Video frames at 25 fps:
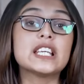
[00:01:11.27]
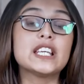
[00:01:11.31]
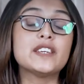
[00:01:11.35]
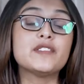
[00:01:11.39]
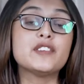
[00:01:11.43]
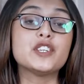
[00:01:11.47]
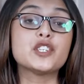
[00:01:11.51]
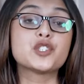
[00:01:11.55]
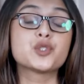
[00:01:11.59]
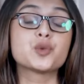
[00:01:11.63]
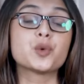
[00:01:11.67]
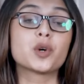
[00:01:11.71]

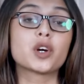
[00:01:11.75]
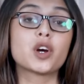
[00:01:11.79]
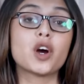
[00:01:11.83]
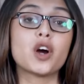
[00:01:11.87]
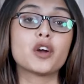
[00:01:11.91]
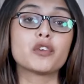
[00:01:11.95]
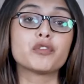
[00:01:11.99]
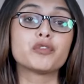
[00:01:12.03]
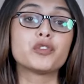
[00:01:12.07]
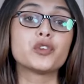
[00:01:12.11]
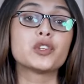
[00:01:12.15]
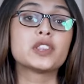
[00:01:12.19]
EVs to
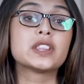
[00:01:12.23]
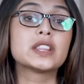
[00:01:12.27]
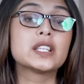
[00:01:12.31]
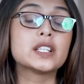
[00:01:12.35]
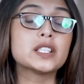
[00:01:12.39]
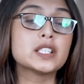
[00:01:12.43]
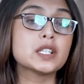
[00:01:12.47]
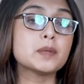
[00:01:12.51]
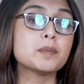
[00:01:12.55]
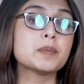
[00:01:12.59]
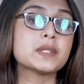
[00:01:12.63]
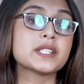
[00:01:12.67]
account for
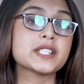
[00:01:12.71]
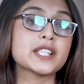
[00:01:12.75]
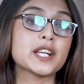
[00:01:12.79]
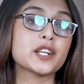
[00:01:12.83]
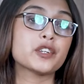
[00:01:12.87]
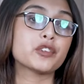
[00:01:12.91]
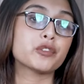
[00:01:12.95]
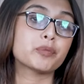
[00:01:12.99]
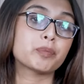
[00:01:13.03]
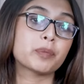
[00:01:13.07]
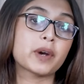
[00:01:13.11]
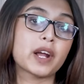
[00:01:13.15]

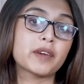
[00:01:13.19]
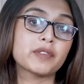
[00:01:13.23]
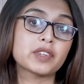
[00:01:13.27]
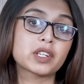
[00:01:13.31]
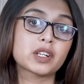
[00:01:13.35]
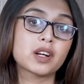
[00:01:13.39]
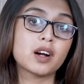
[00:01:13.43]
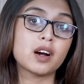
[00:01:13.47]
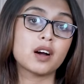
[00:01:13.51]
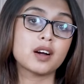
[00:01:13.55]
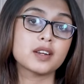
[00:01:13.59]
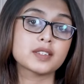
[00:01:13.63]
30% of
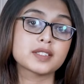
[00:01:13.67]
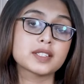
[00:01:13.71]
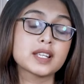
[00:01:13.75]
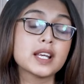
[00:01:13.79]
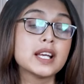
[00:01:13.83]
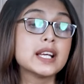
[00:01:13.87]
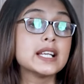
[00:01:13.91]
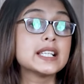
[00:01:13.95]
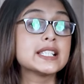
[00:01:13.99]
private cars,